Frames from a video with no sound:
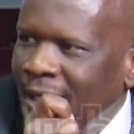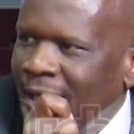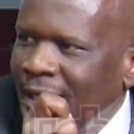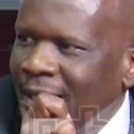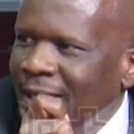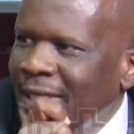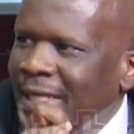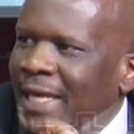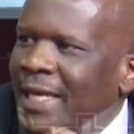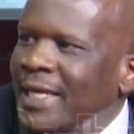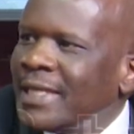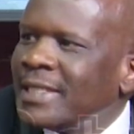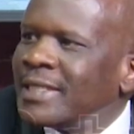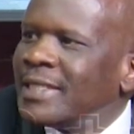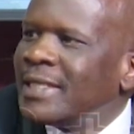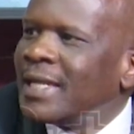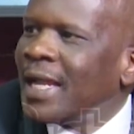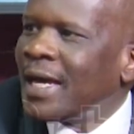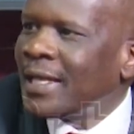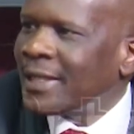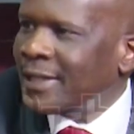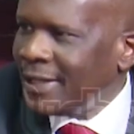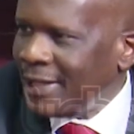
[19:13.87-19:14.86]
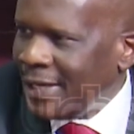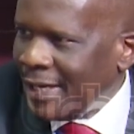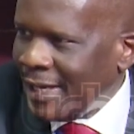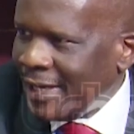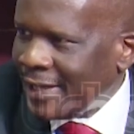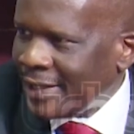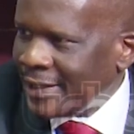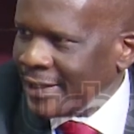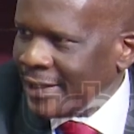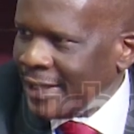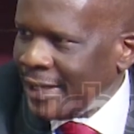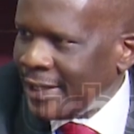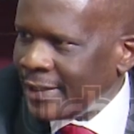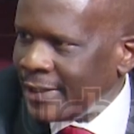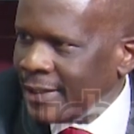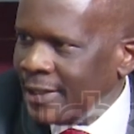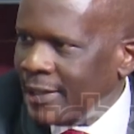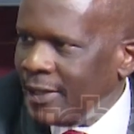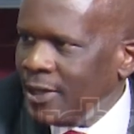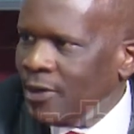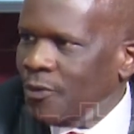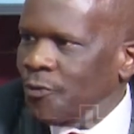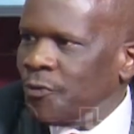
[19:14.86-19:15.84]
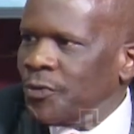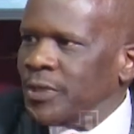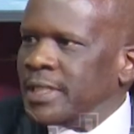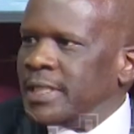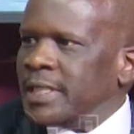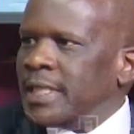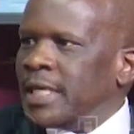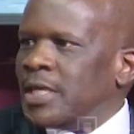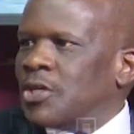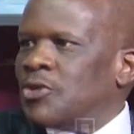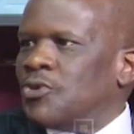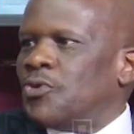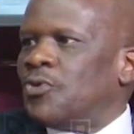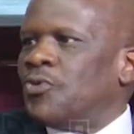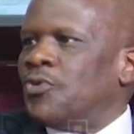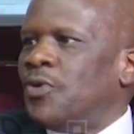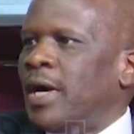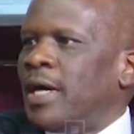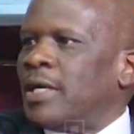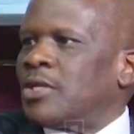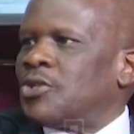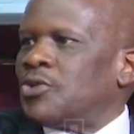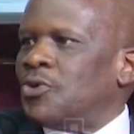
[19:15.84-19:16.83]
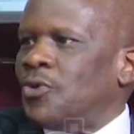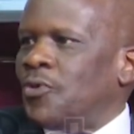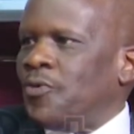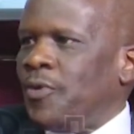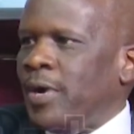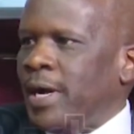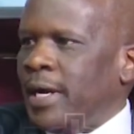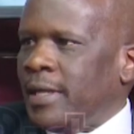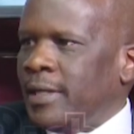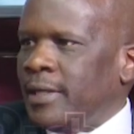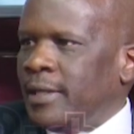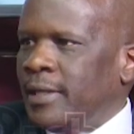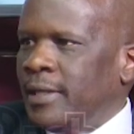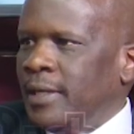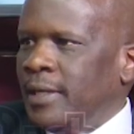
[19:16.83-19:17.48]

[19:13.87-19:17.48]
There is nothing like that. We take you at your word.